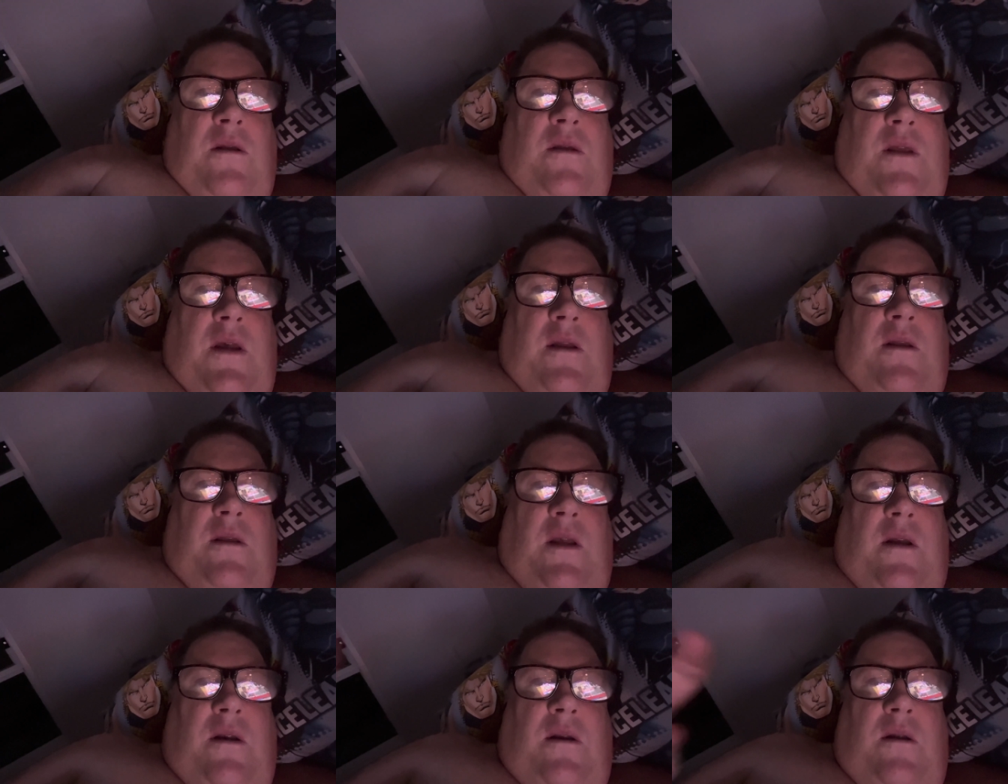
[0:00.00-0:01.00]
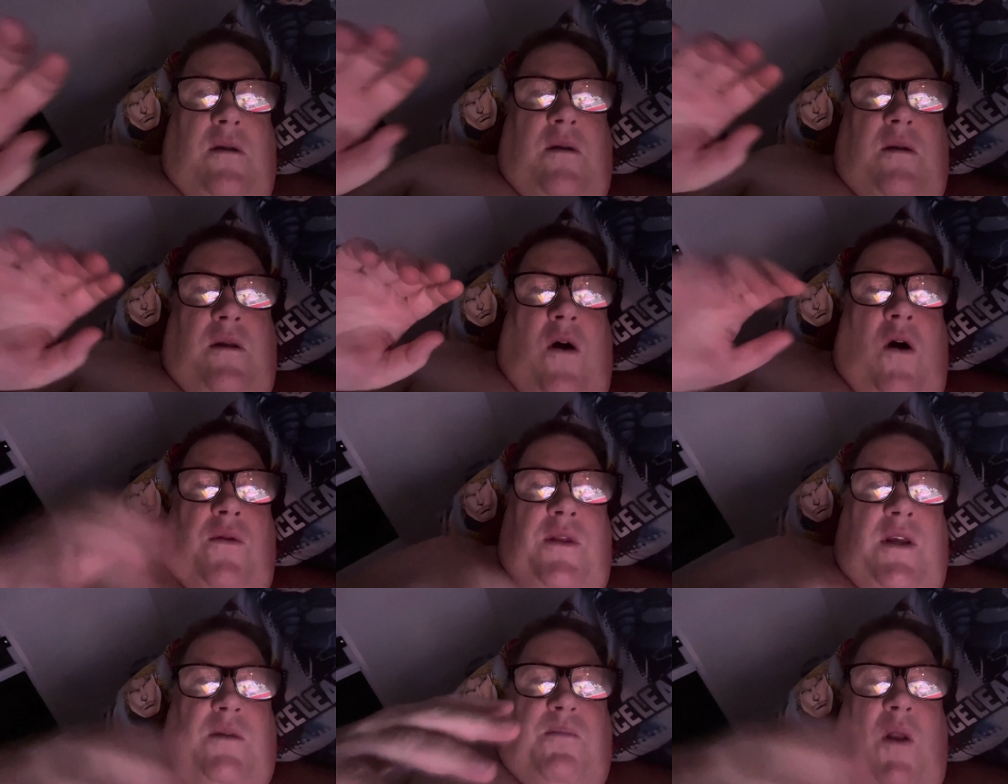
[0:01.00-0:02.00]
that on
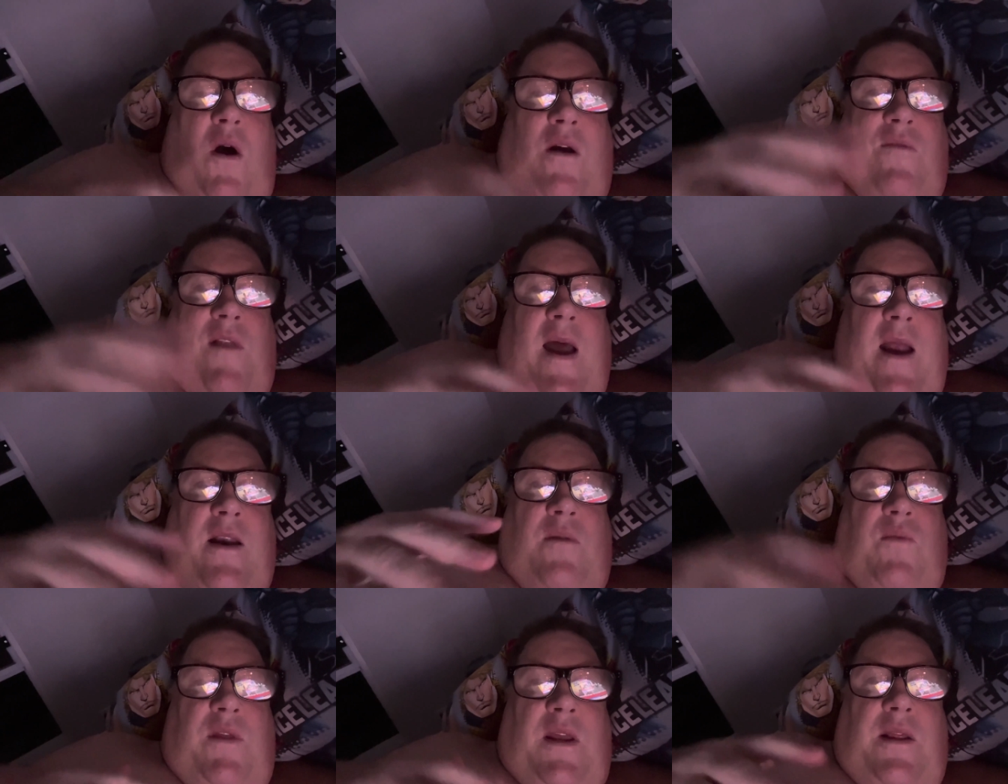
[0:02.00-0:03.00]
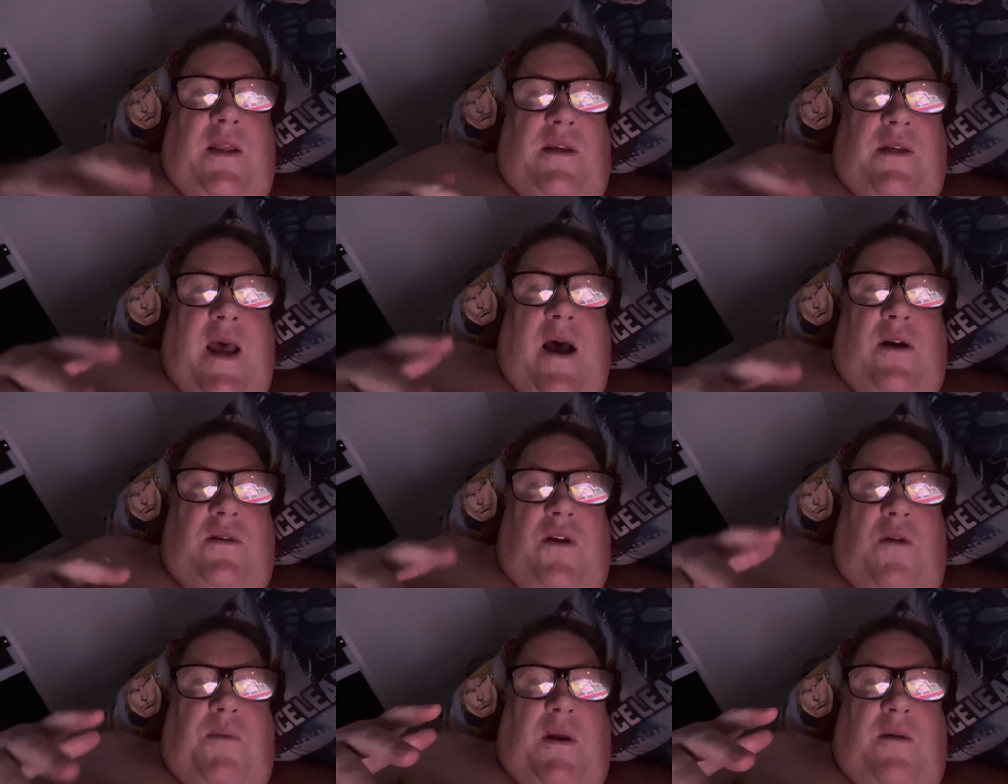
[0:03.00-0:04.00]
this block of land and within this house,
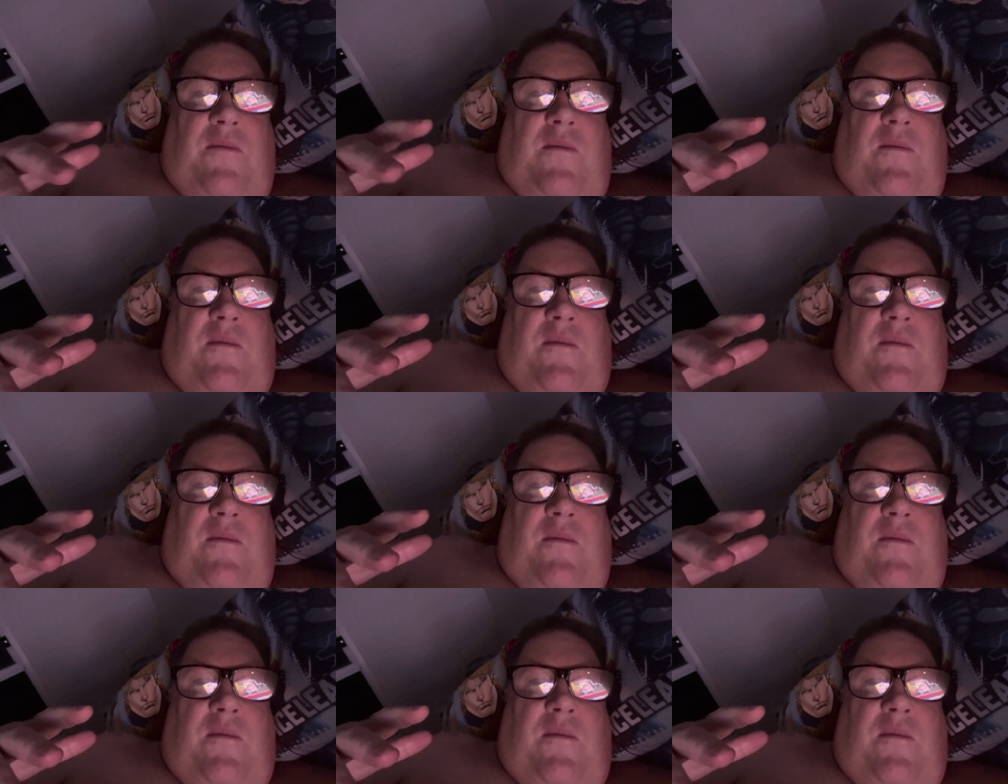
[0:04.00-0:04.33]
I'd be